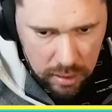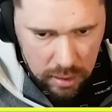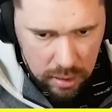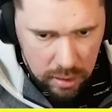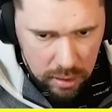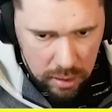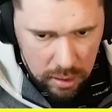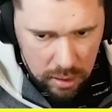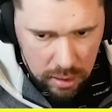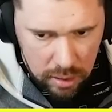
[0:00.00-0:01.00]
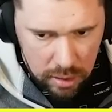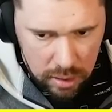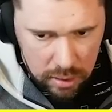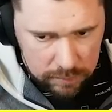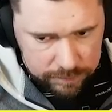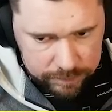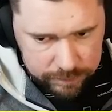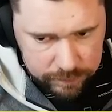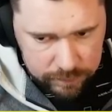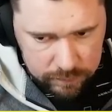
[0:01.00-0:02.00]

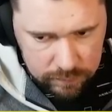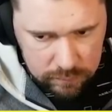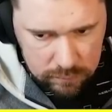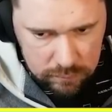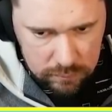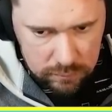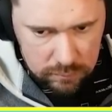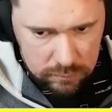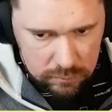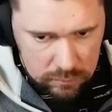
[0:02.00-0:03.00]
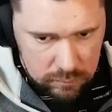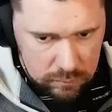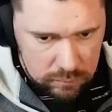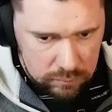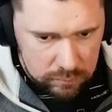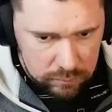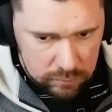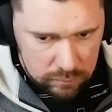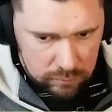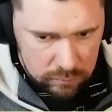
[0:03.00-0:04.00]

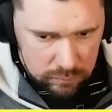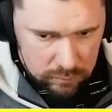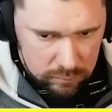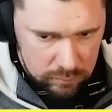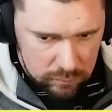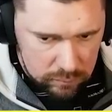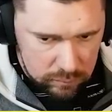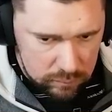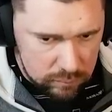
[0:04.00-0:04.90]
Nothing is said.